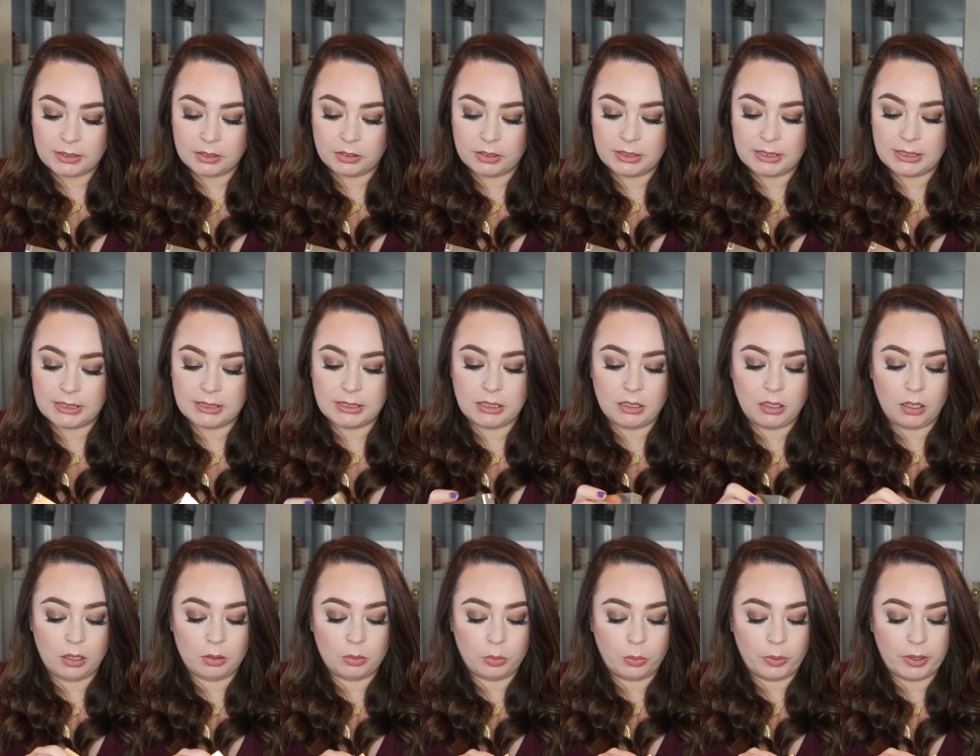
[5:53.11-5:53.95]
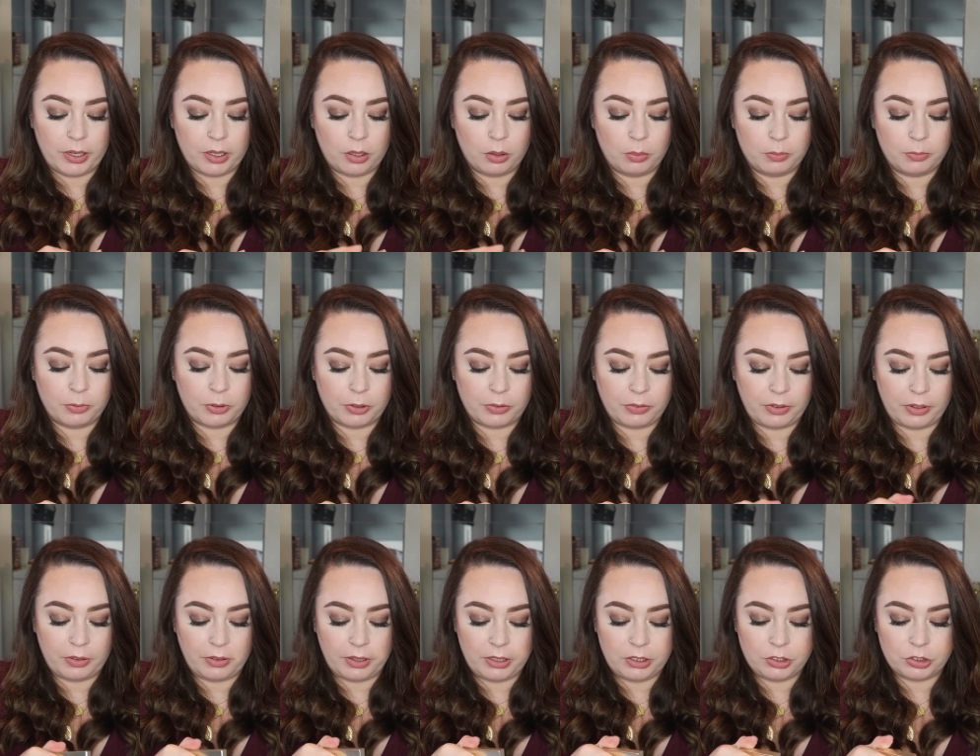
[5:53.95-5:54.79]
So this is a long wear comfort
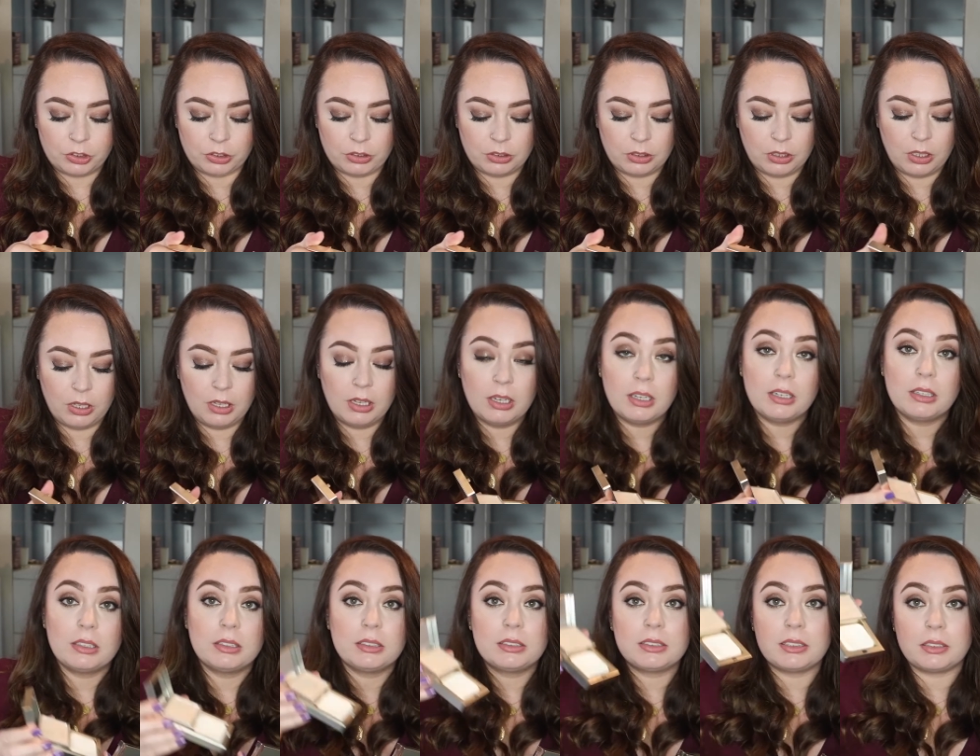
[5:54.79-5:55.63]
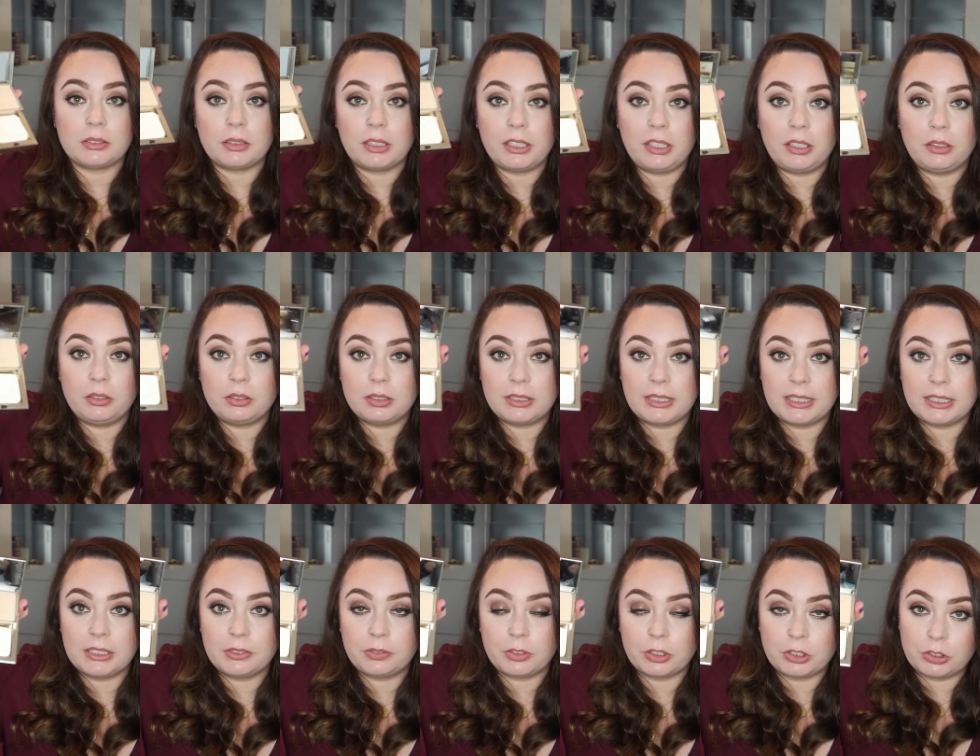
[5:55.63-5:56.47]
foundation. So I use
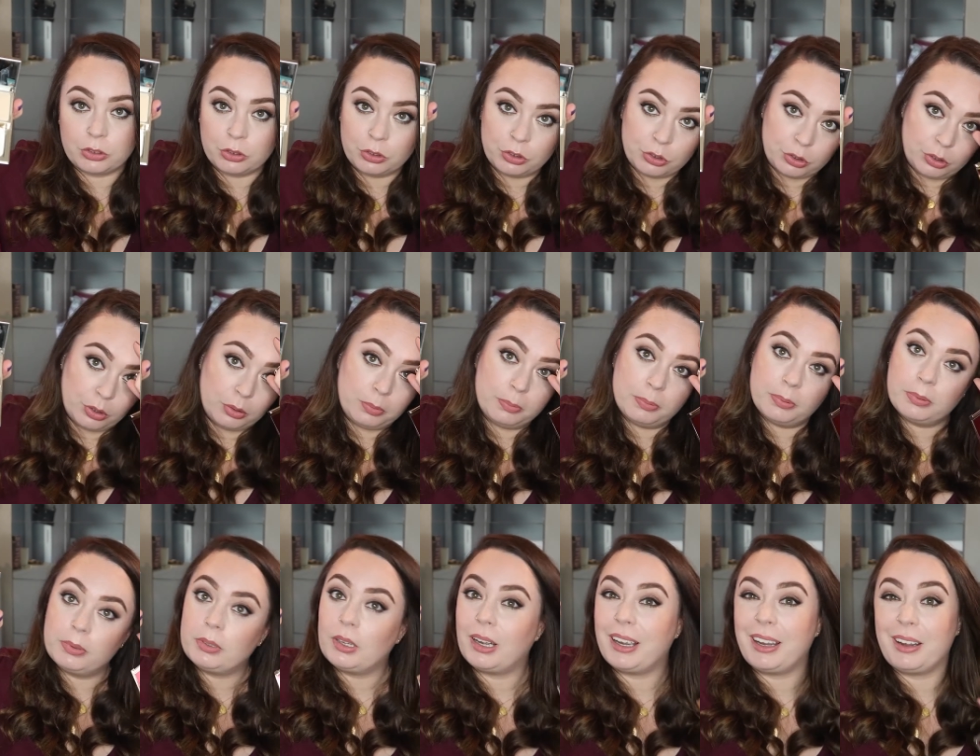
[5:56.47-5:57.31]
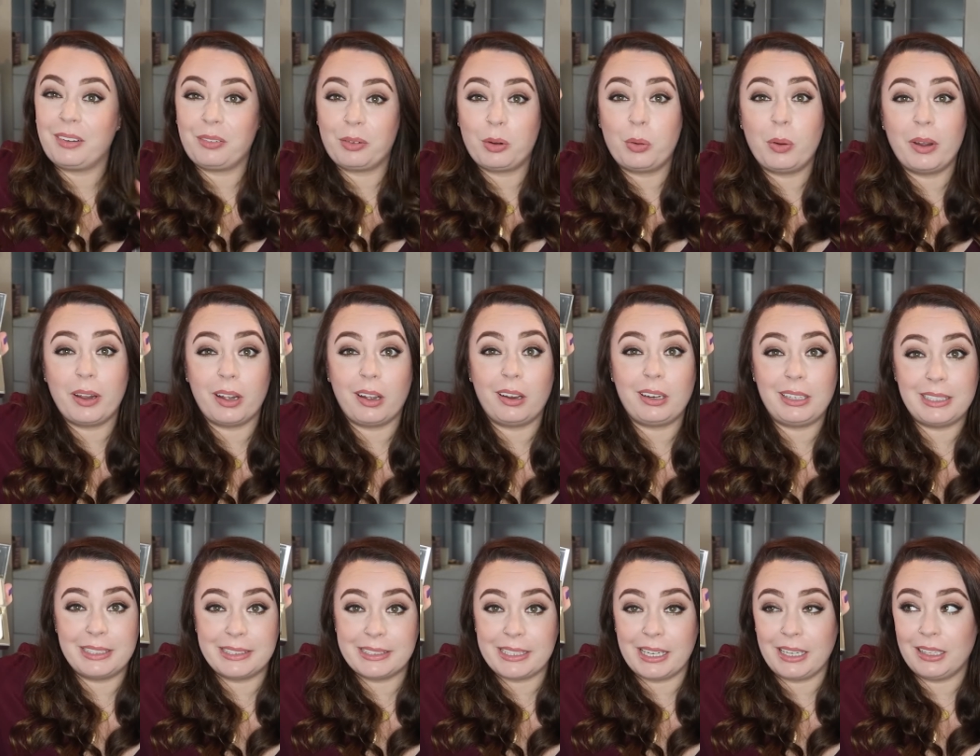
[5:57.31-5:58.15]
this for touching up. I have quite
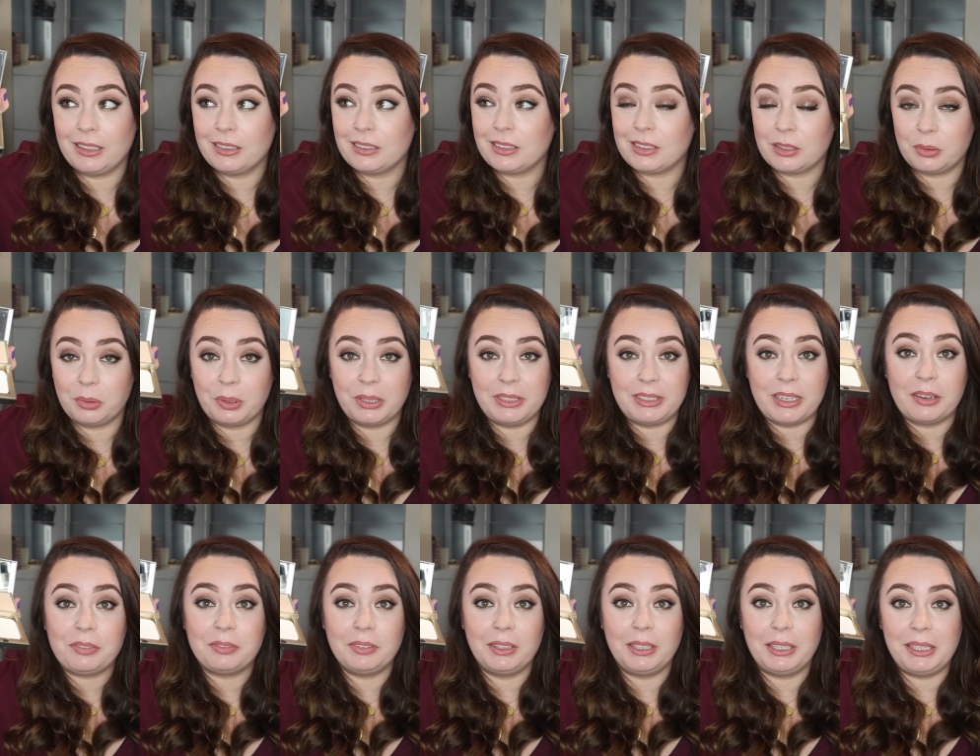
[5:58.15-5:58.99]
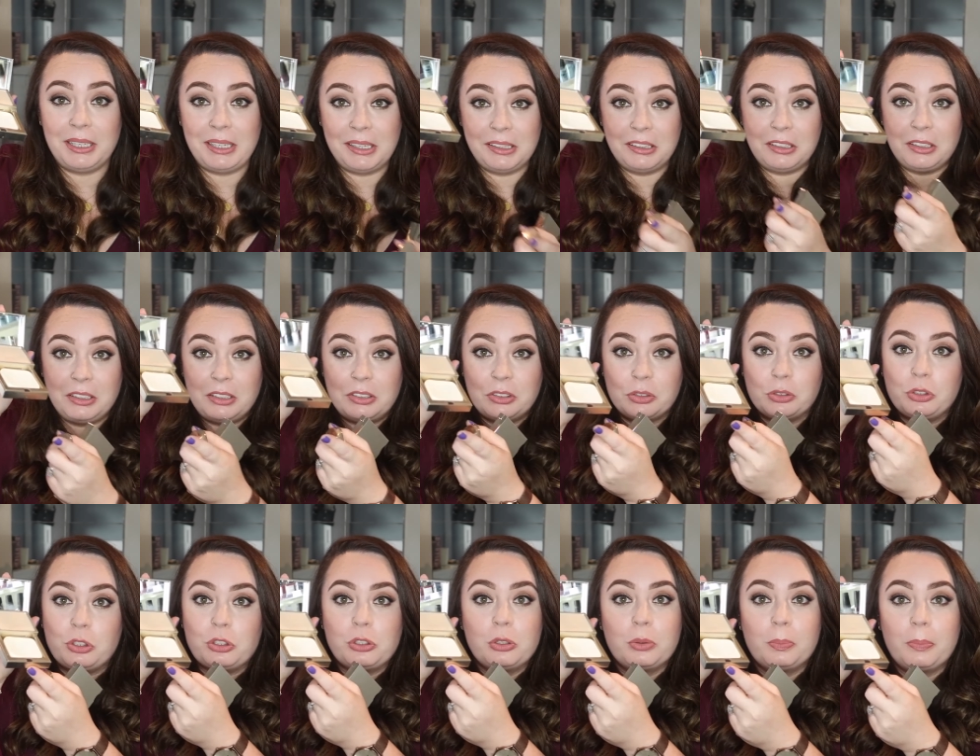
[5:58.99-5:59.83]
oily skin, so I definitely need
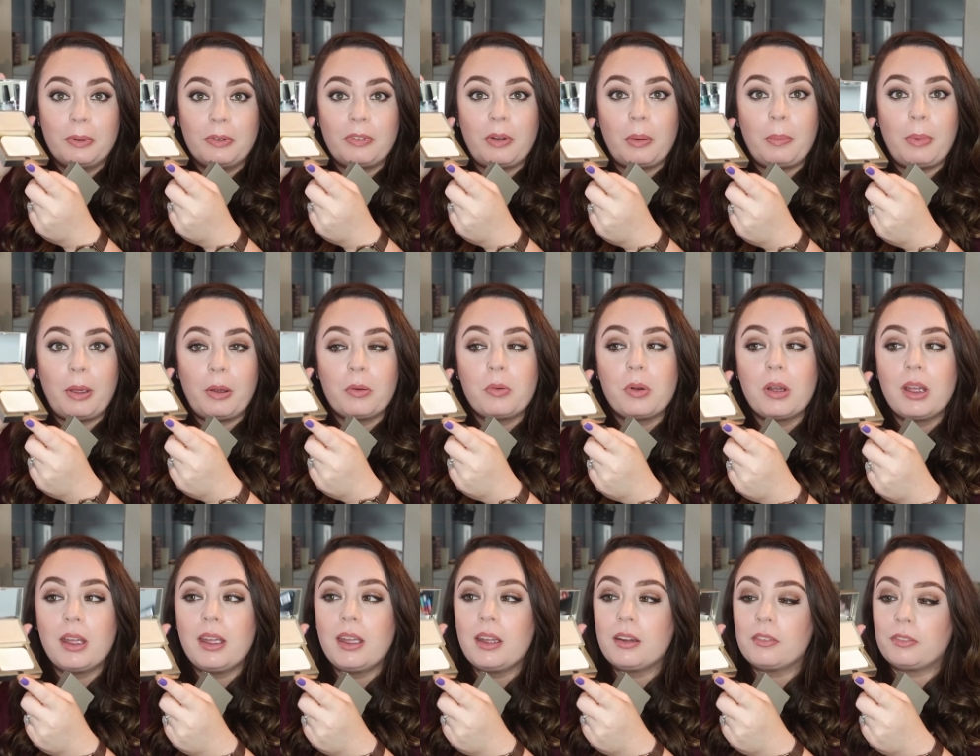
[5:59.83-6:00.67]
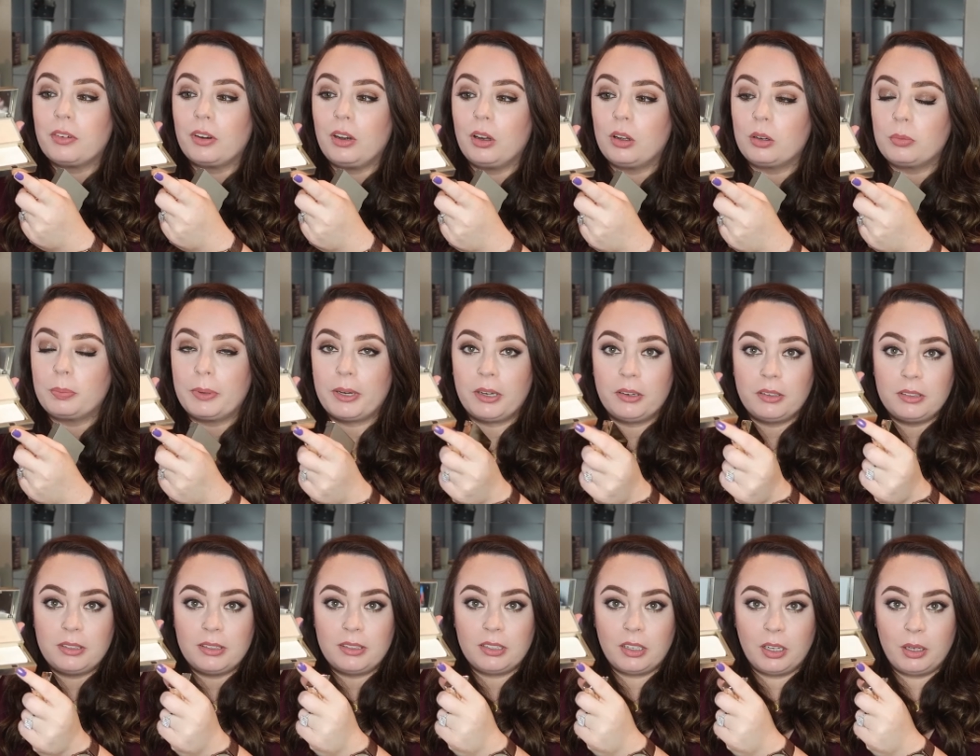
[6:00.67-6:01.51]
touching up if I'm out for long
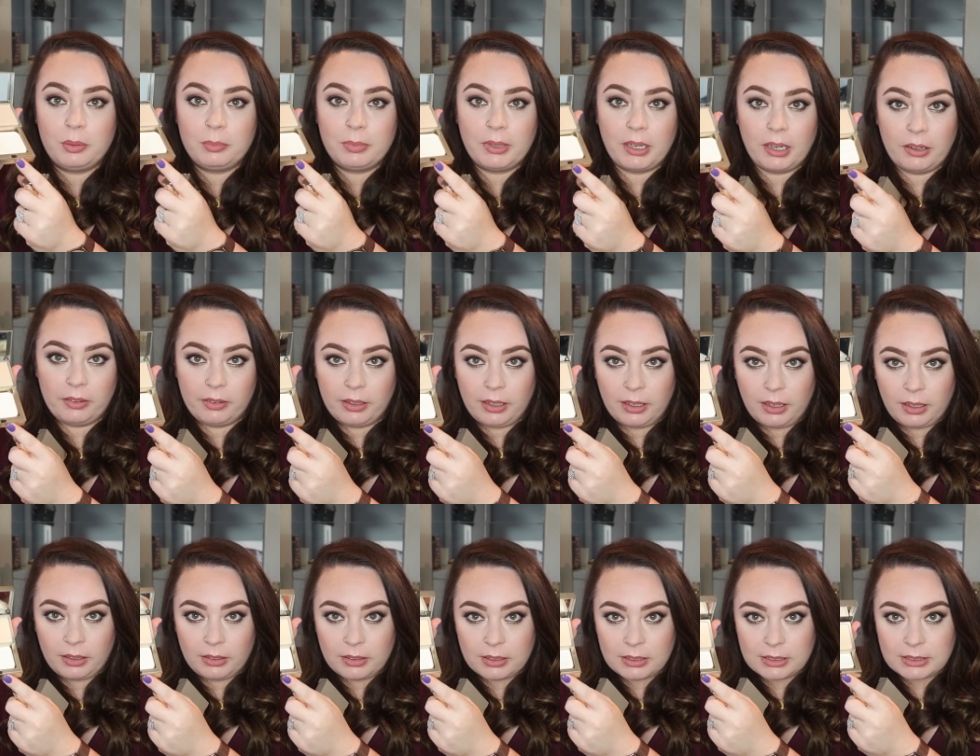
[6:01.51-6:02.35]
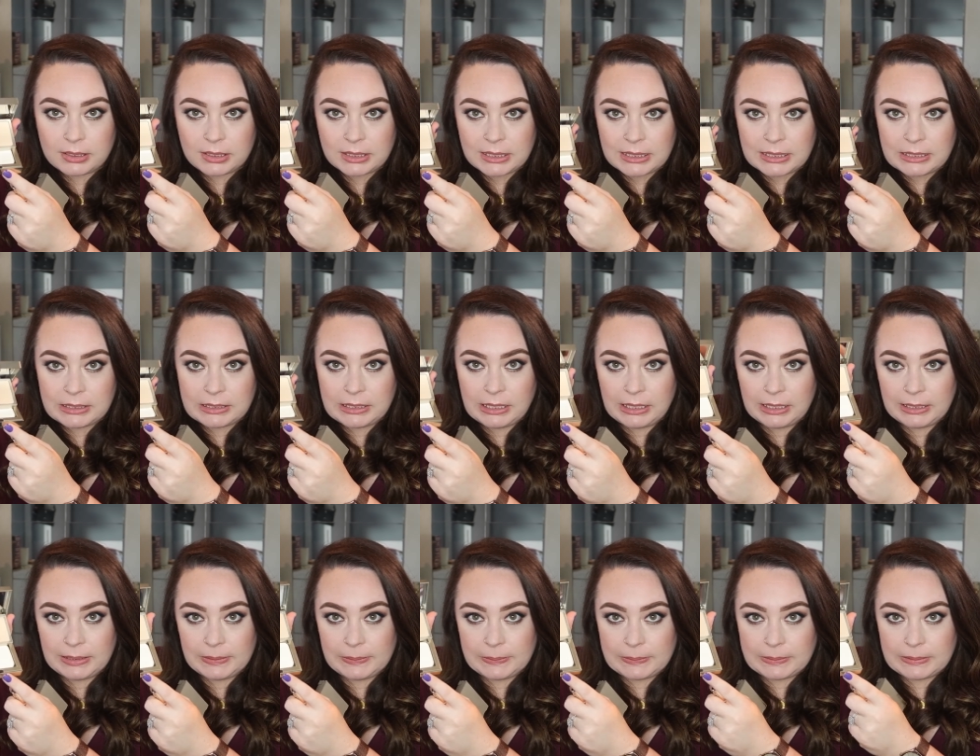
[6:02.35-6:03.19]
periods of time. I really like this because it
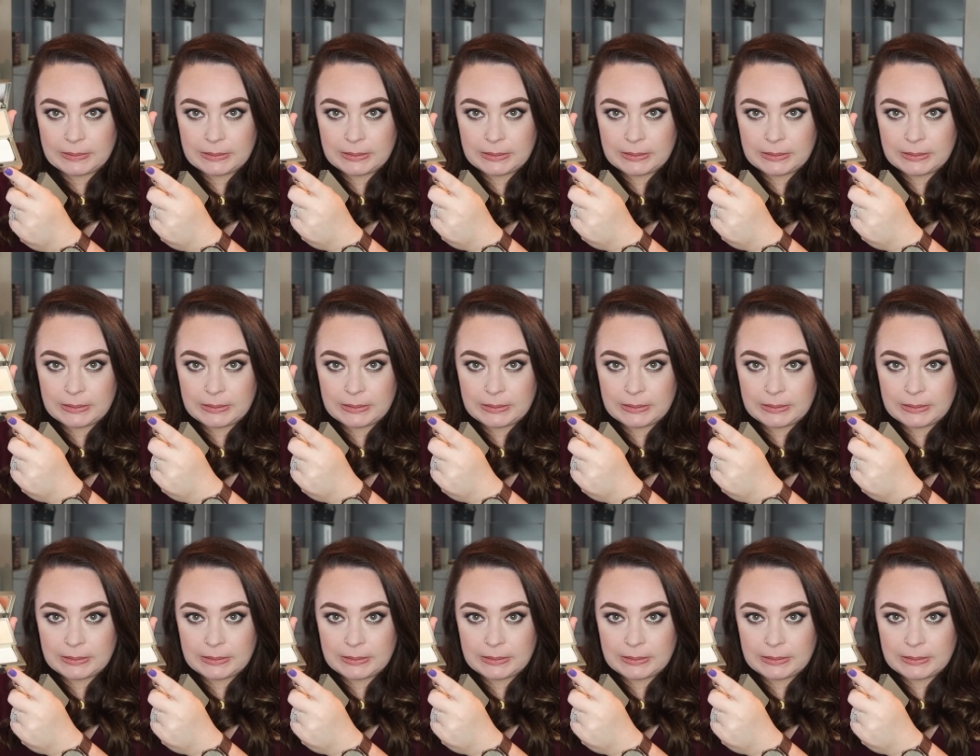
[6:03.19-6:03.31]
slides.